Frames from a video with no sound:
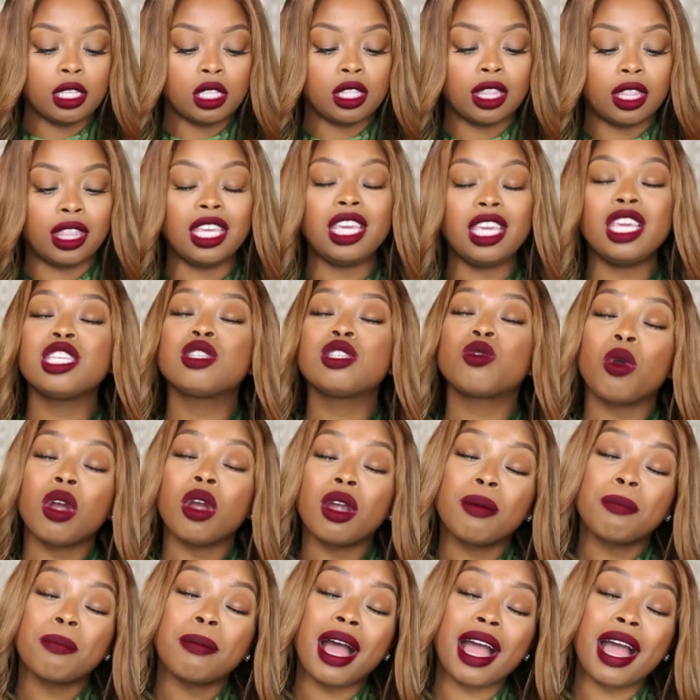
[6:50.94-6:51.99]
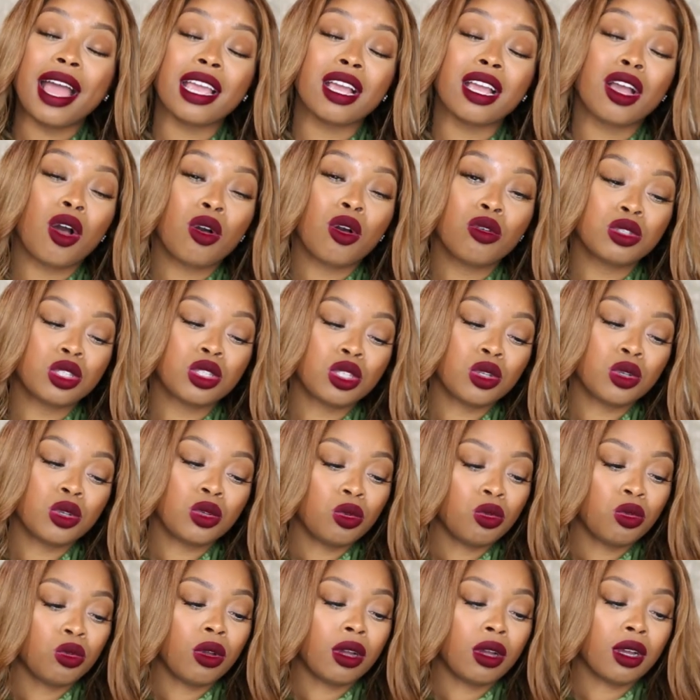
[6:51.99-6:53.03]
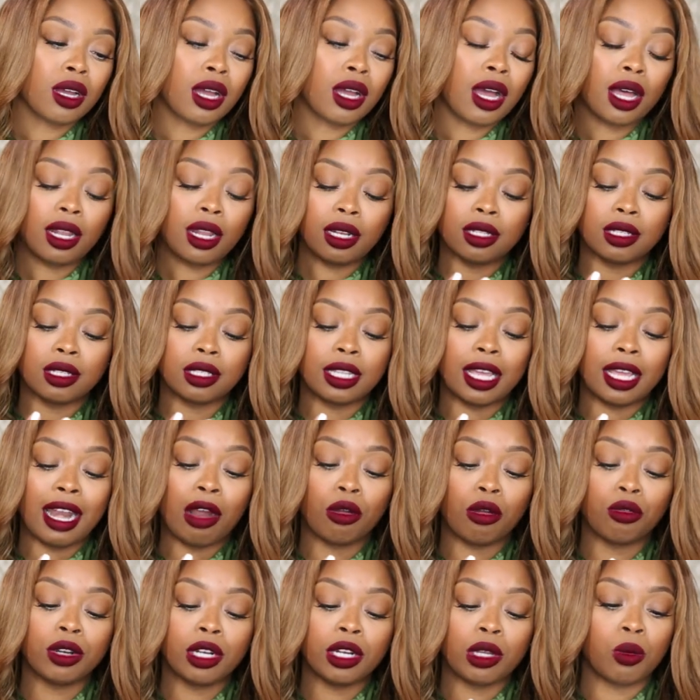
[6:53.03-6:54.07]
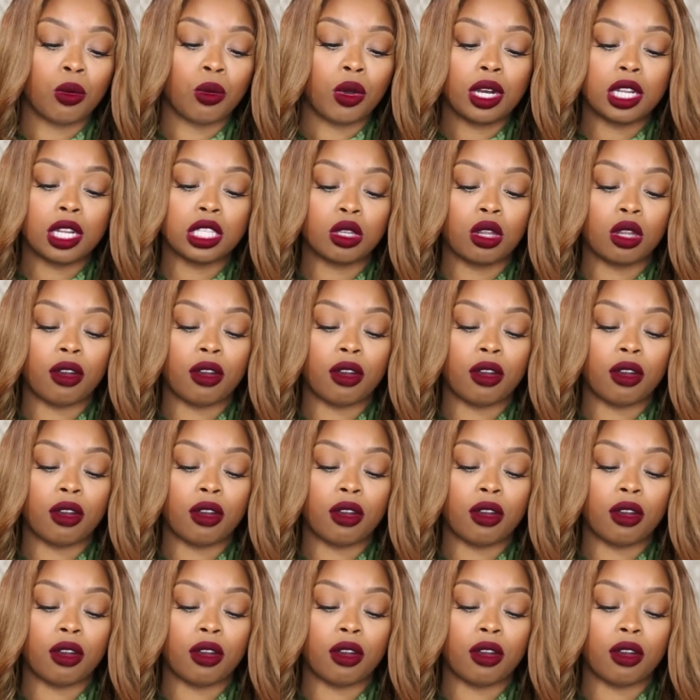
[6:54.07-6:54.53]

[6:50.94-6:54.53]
These were my go-to colors that I really wanted.